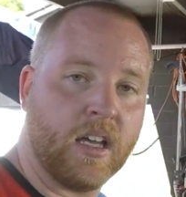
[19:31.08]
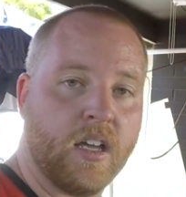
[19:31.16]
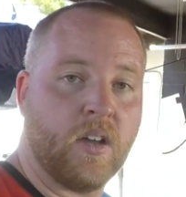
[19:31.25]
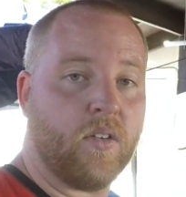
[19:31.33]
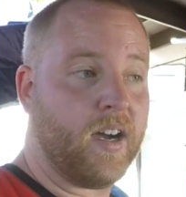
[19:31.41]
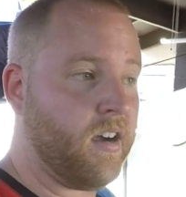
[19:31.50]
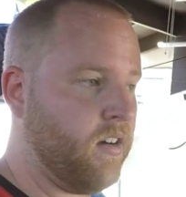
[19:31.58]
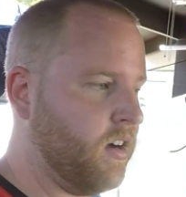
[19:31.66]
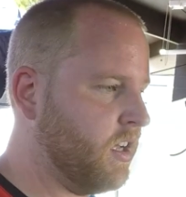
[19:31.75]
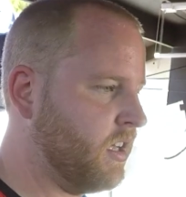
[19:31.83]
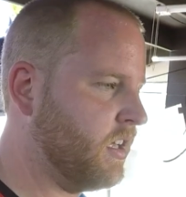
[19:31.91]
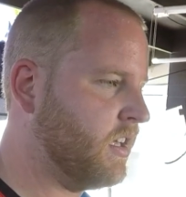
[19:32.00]
wow.
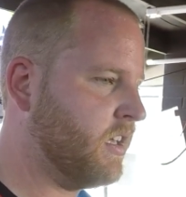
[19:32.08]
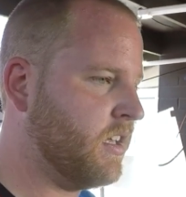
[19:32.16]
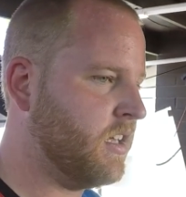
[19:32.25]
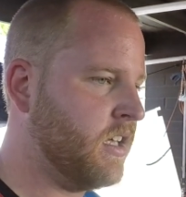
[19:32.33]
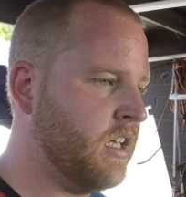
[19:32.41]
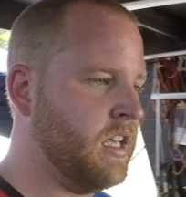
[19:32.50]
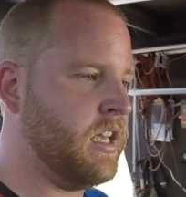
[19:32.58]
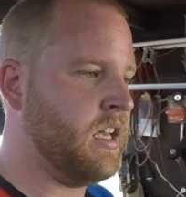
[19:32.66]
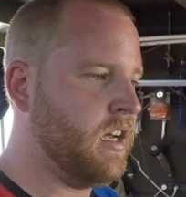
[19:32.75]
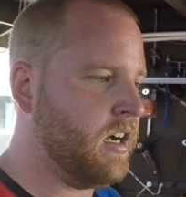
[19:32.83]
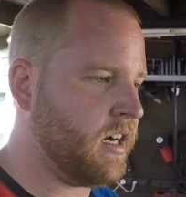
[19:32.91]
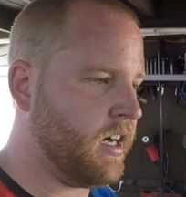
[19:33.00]

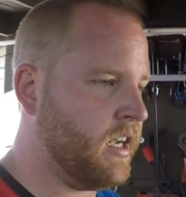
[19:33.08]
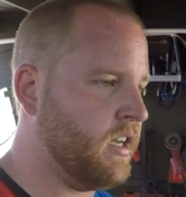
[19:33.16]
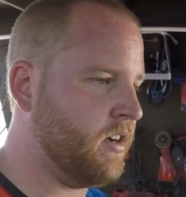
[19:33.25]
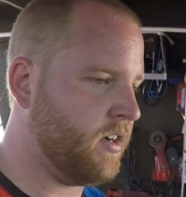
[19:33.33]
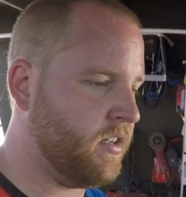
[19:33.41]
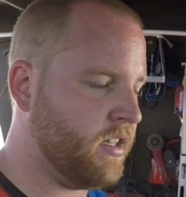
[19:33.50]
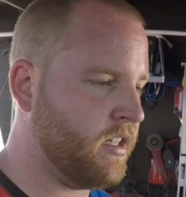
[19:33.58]
All right, well,